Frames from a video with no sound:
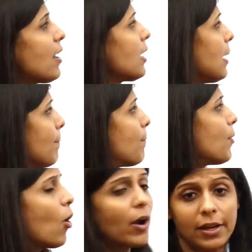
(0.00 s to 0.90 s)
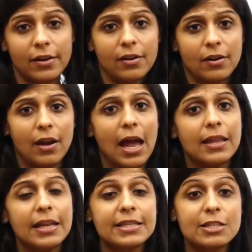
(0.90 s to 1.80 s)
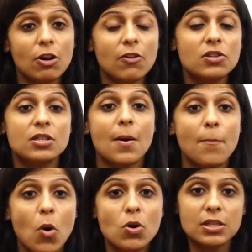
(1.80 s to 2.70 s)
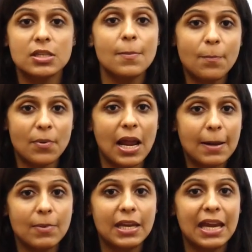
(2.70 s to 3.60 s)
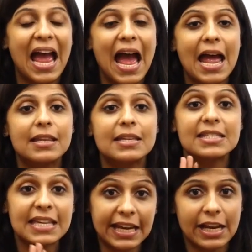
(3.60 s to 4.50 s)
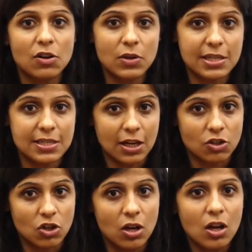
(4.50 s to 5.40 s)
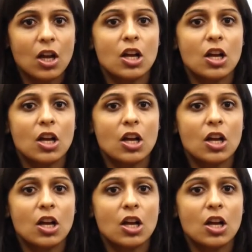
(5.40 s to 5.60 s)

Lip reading: are employed, and it sort of supports the primary and the secondary structure.